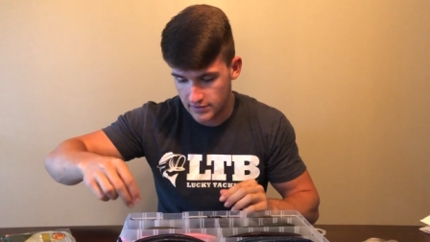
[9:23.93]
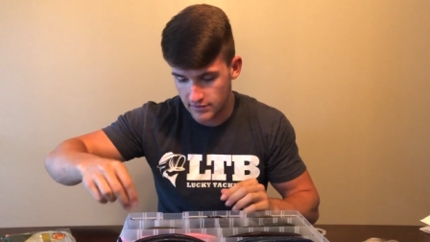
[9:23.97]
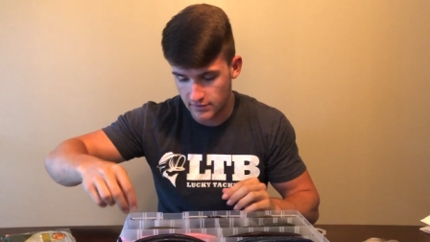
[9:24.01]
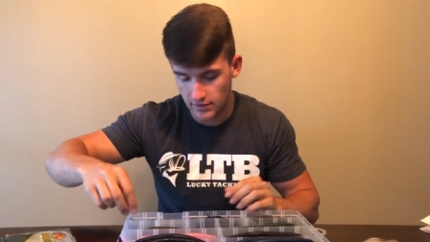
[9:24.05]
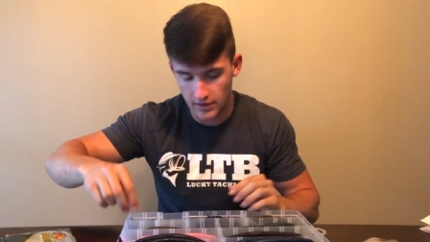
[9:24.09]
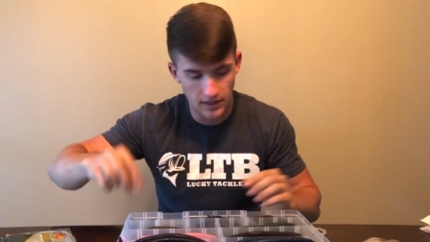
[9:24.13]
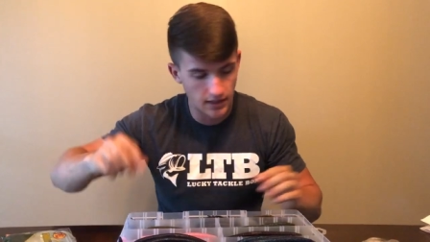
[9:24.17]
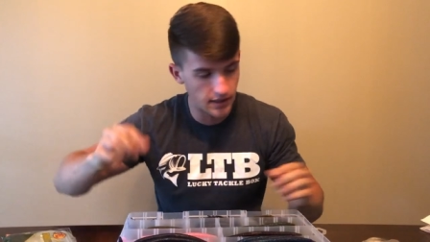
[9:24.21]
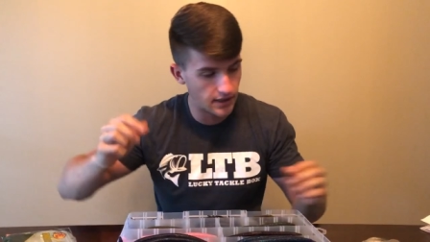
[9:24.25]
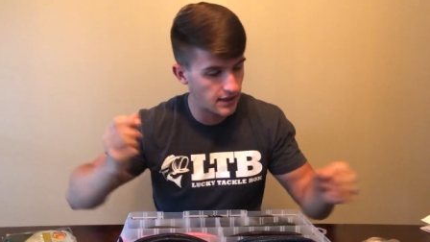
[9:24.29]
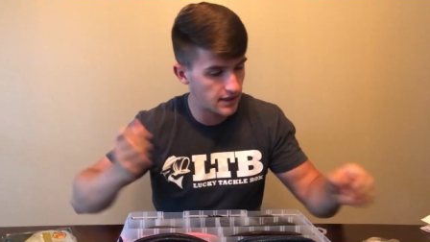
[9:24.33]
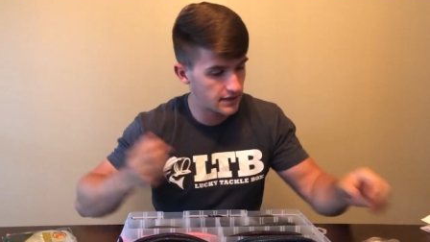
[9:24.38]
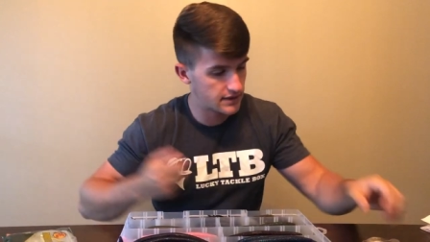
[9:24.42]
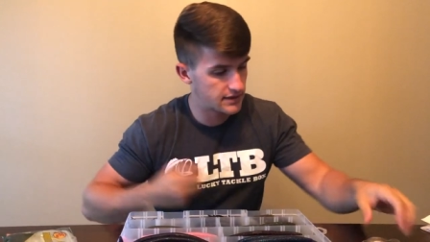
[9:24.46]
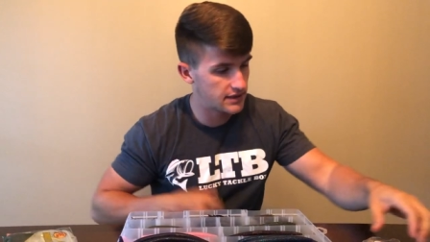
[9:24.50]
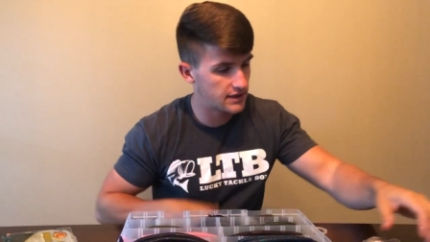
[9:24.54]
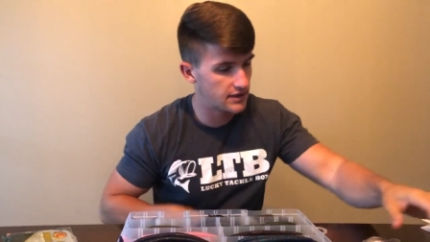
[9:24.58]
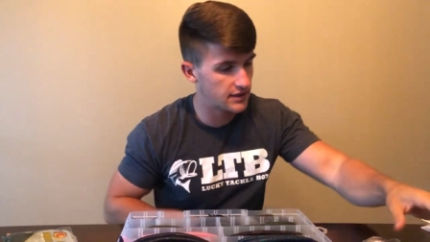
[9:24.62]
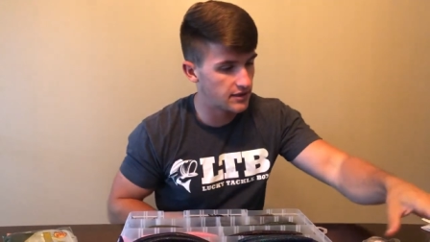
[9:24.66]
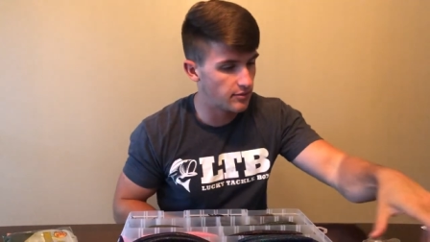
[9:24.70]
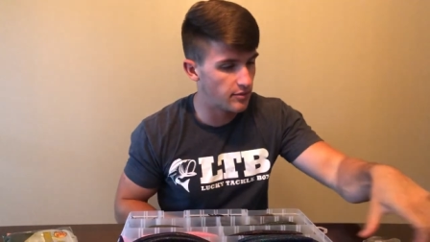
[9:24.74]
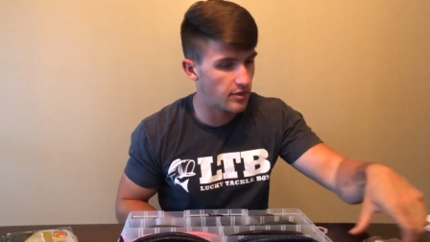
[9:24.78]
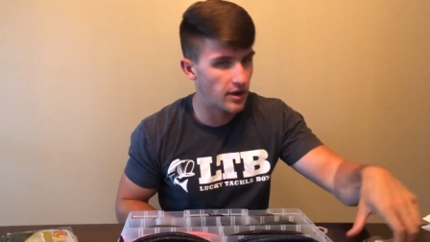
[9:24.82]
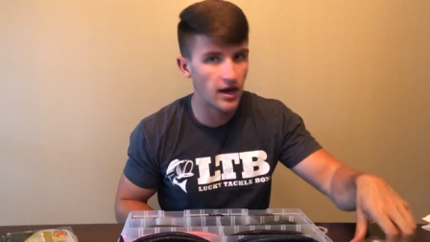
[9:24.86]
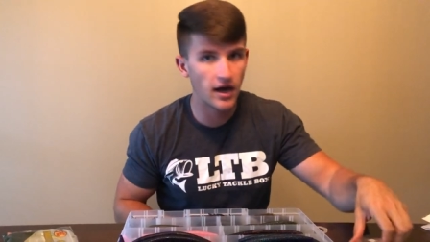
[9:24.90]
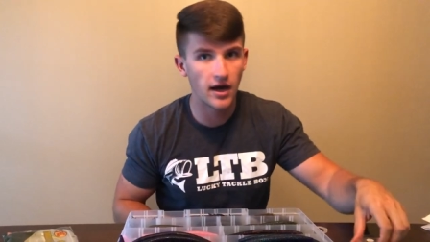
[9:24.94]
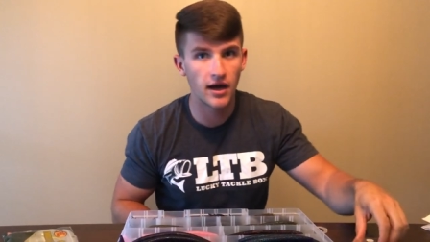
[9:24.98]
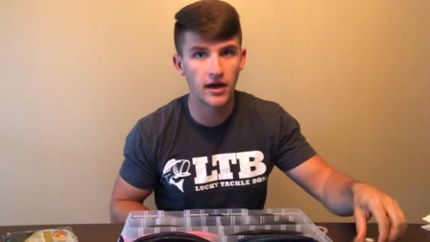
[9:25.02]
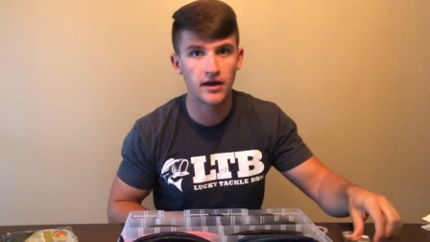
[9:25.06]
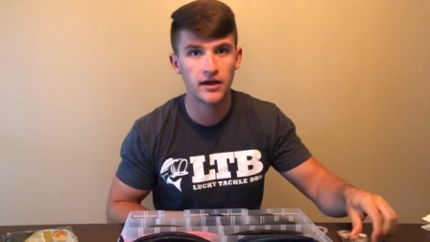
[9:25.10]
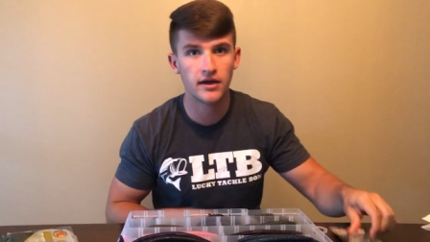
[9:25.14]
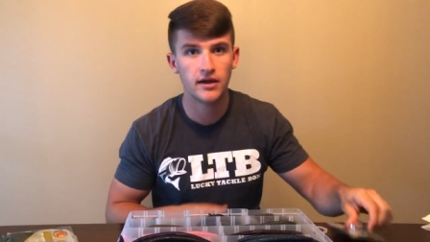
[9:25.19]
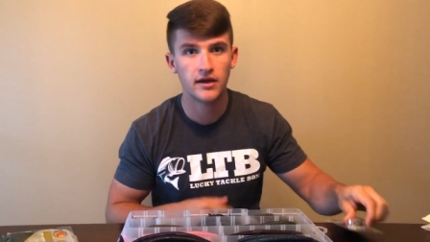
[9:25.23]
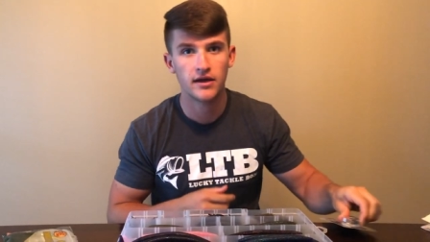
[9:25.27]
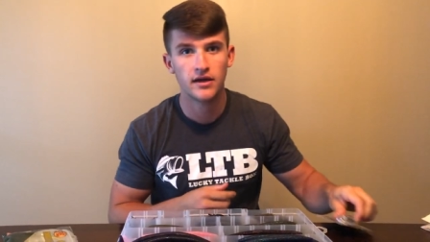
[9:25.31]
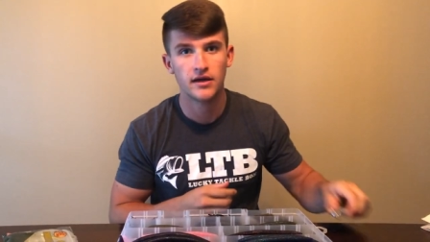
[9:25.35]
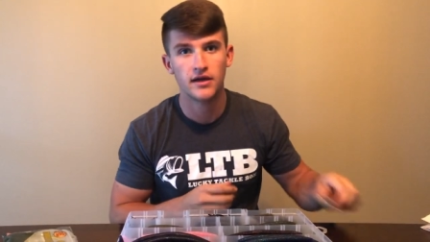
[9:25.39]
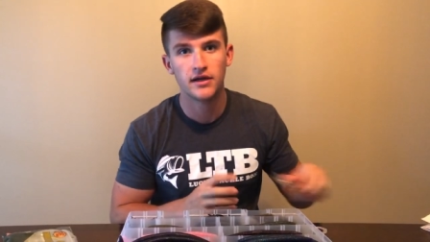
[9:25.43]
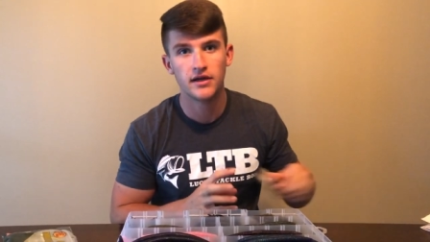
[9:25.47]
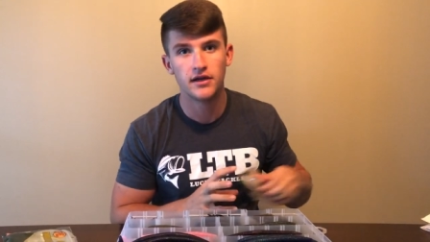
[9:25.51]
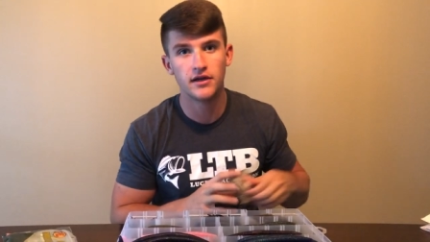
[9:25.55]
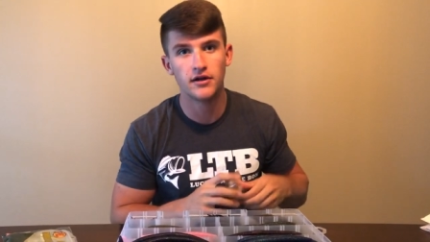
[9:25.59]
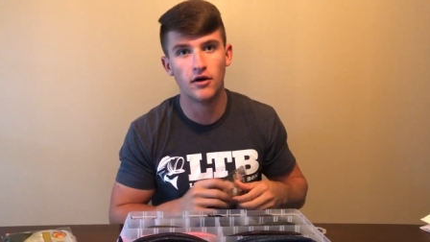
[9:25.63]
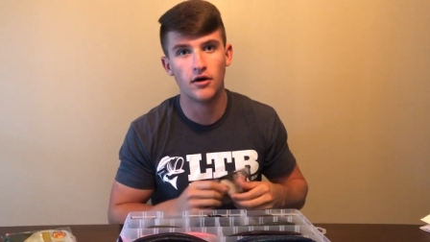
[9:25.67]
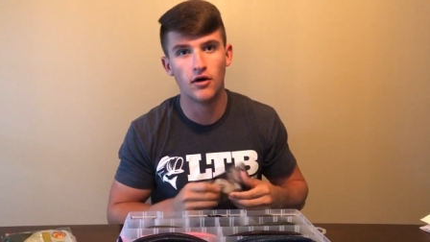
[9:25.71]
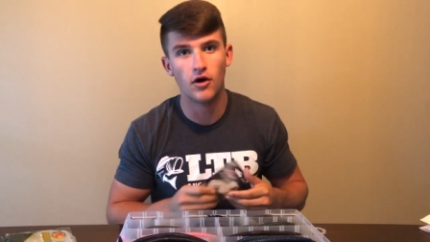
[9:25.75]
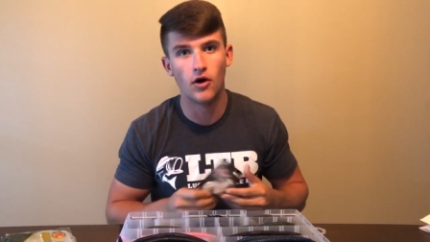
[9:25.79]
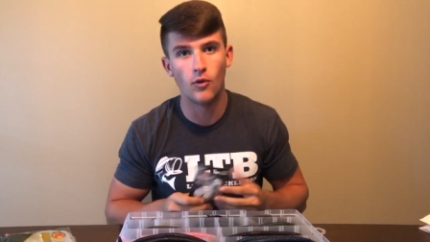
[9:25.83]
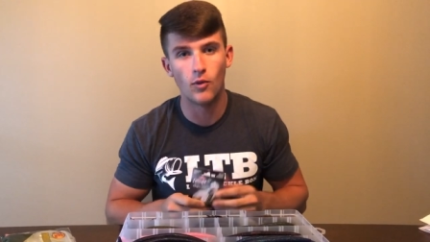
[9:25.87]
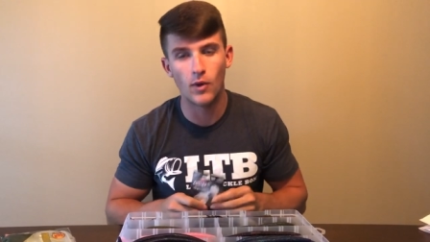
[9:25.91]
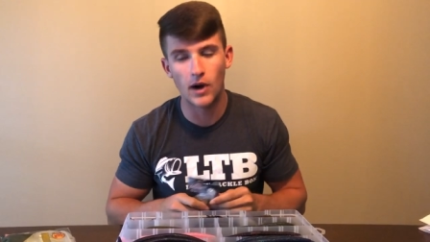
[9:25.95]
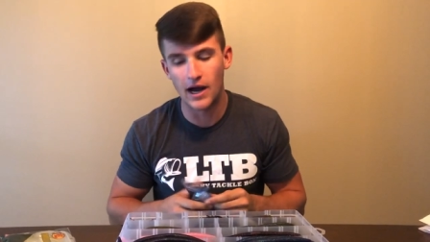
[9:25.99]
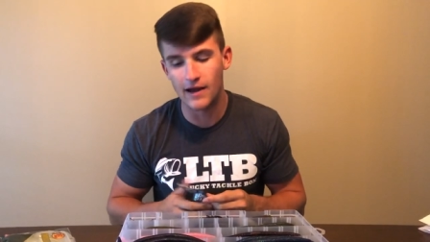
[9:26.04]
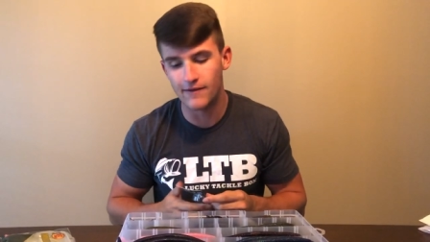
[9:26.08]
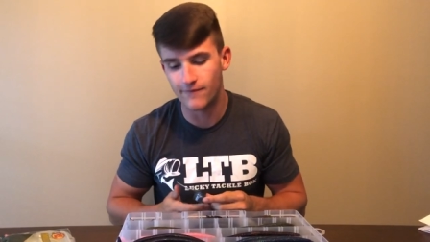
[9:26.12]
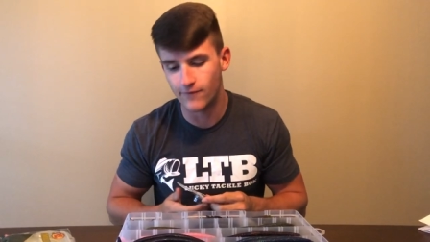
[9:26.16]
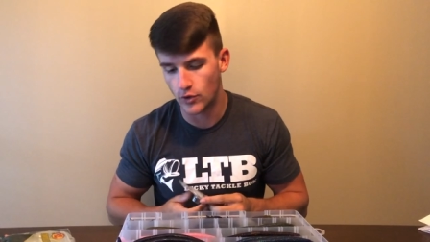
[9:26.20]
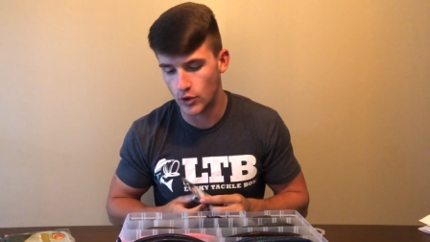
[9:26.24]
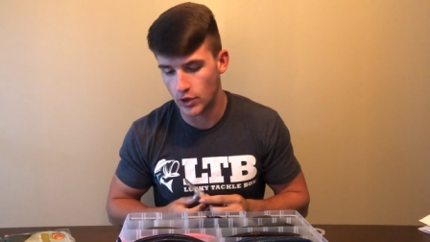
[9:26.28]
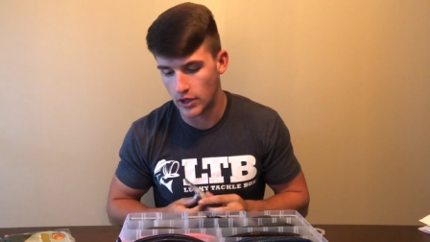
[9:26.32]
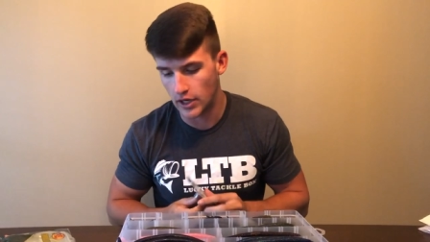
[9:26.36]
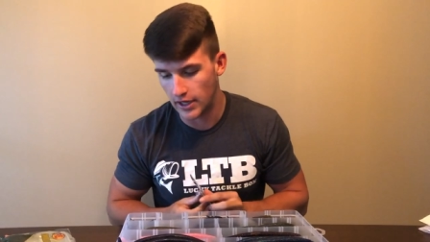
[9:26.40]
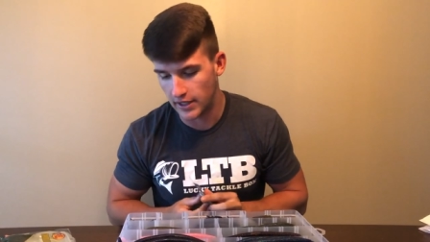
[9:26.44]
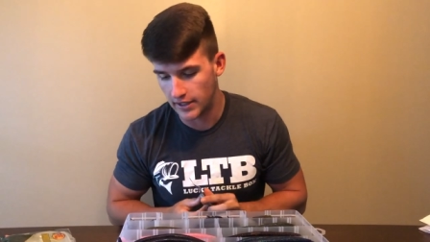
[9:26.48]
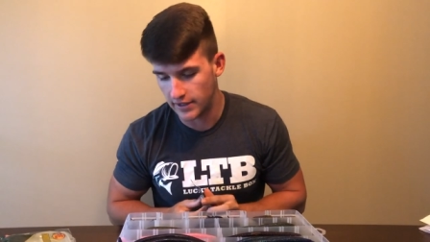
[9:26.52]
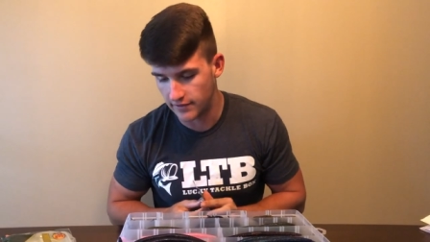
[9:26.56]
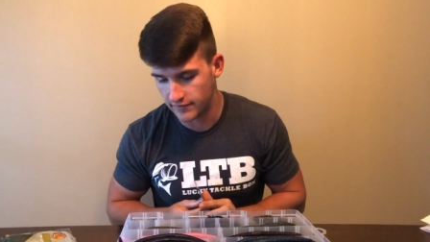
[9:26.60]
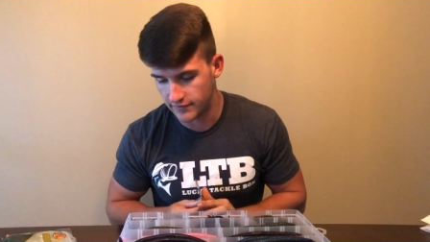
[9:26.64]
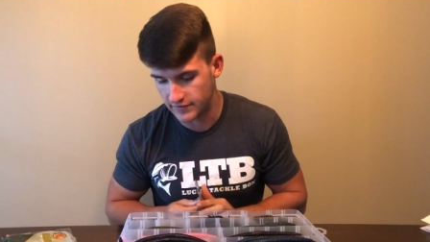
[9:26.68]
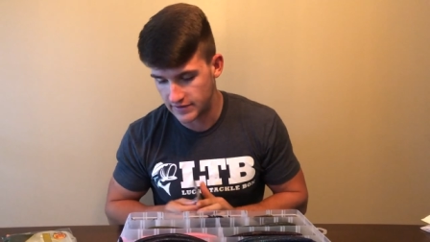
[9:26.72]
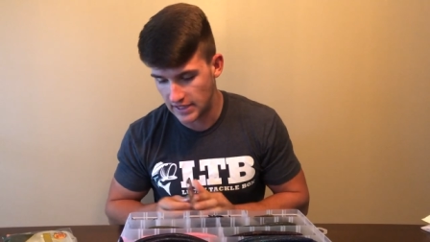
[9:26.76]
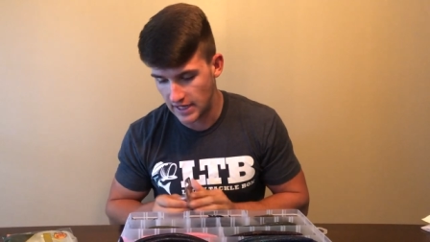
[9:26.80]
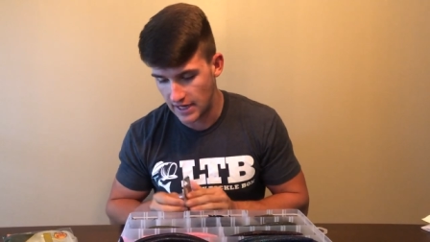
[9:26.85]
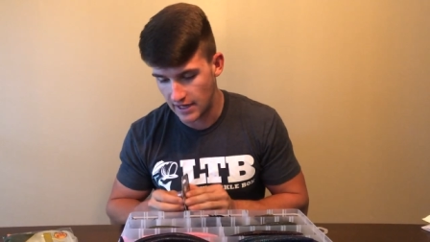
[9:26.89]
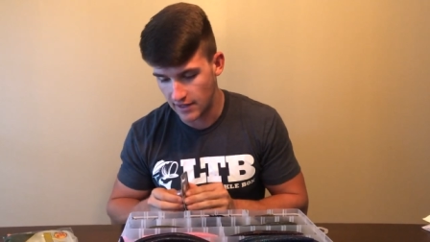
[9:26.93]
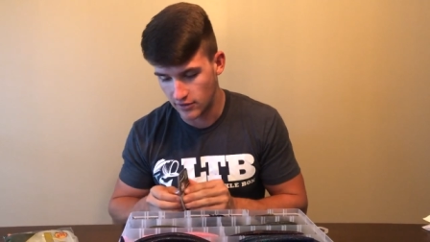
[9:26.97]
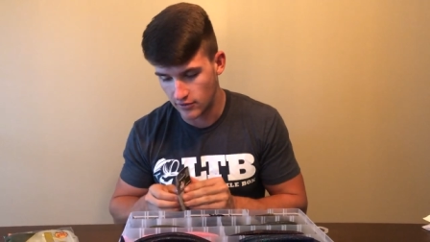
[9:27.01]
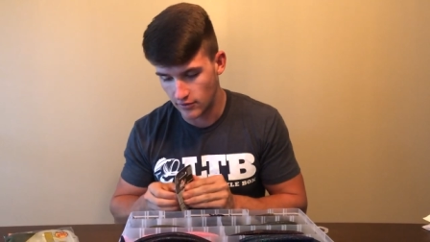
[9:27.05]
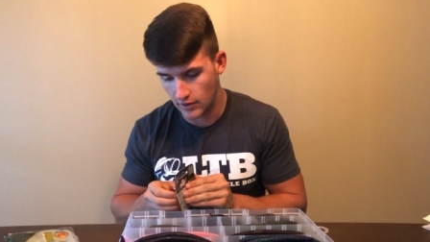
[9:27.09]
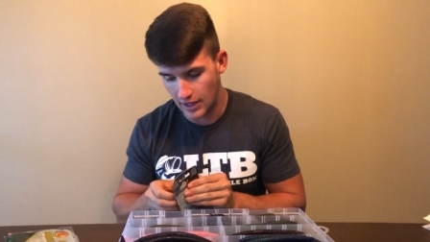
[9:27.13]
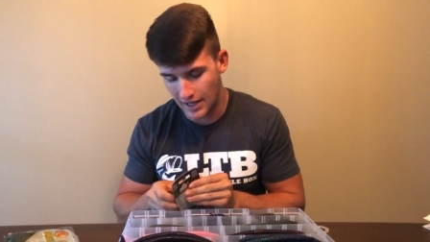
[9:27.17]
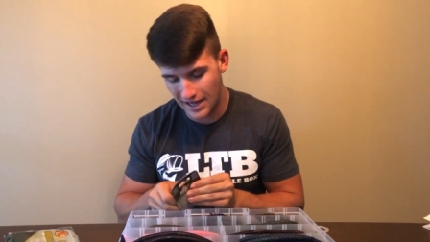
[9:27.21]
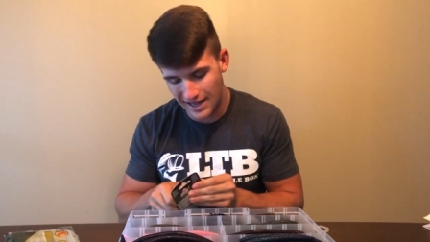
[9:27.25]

So I, I, tend to buy, you know, a wide variety of tackle.